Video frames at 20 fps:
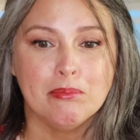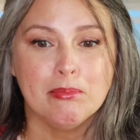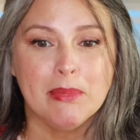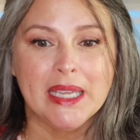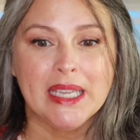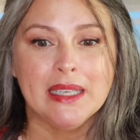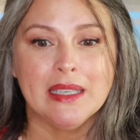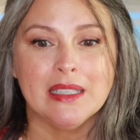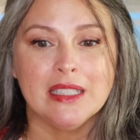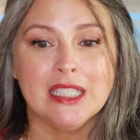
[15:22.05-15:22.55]

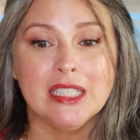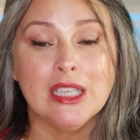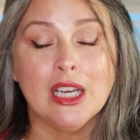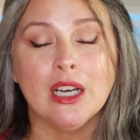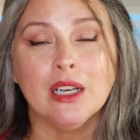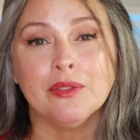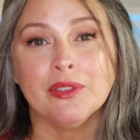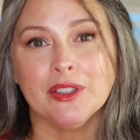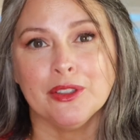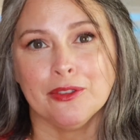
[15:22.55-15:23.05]
Many
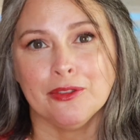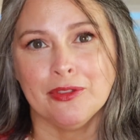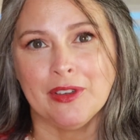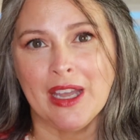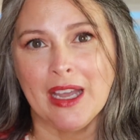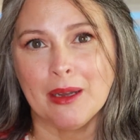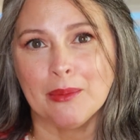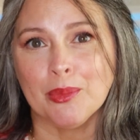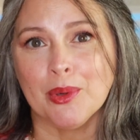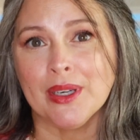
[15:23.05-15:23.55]
of the
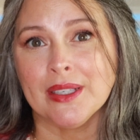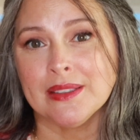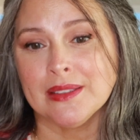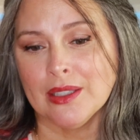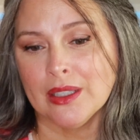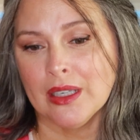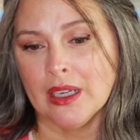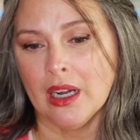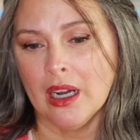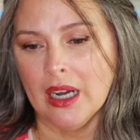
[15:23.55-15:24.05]

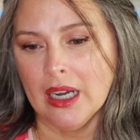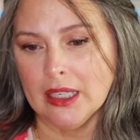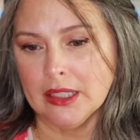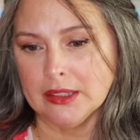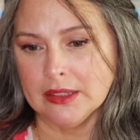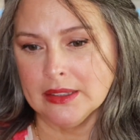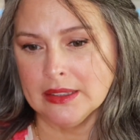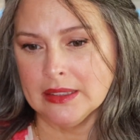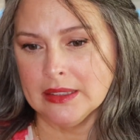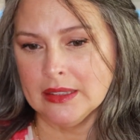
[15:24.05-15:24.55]
fabrics are
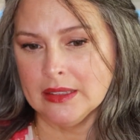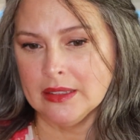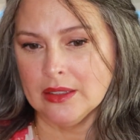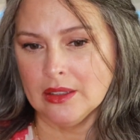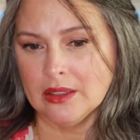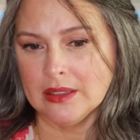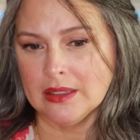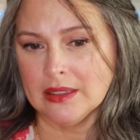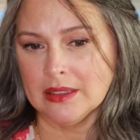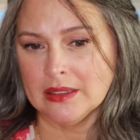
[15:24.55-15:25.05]
cotton,
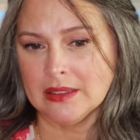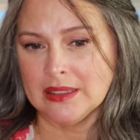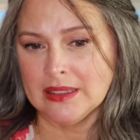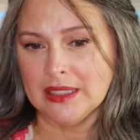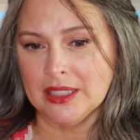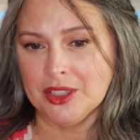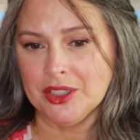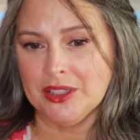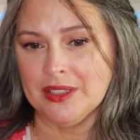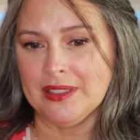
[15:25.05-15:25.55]

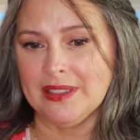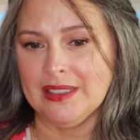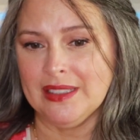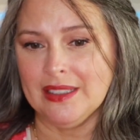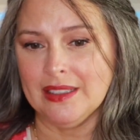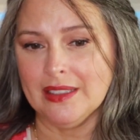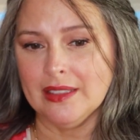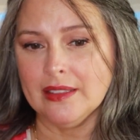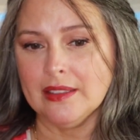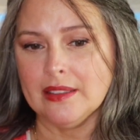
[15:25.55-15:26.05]
such as
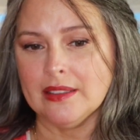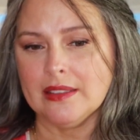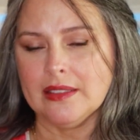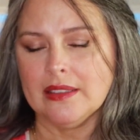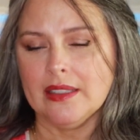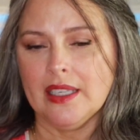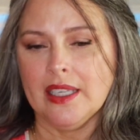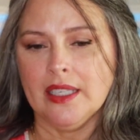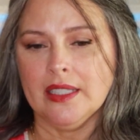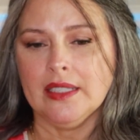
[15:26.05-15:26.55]

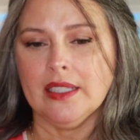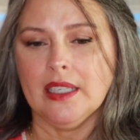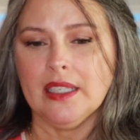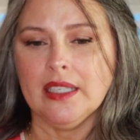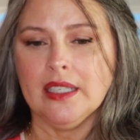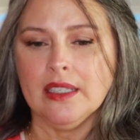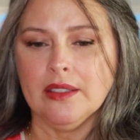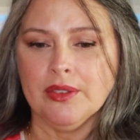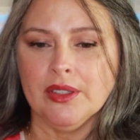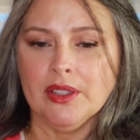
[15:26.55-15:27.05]
this, and
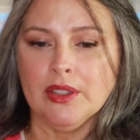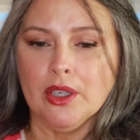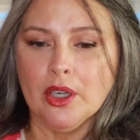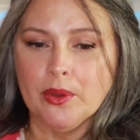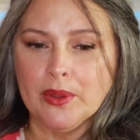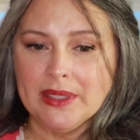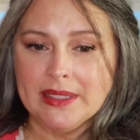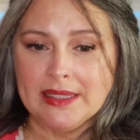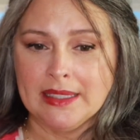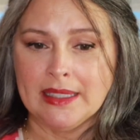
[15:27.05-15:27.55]
even
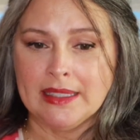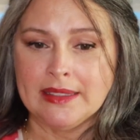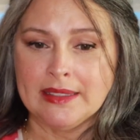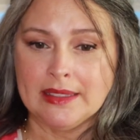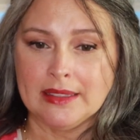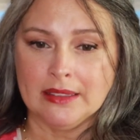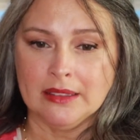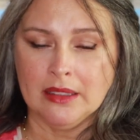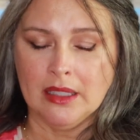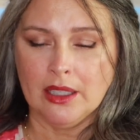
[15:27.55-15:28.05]
though it
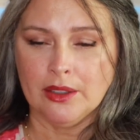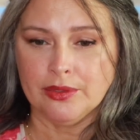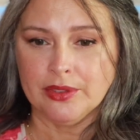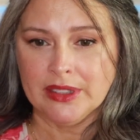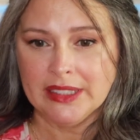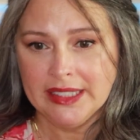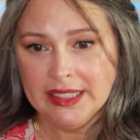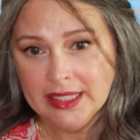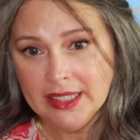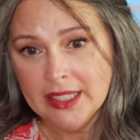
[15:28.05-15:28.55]
is
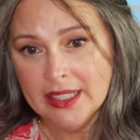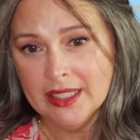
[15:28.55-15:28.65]
lovely,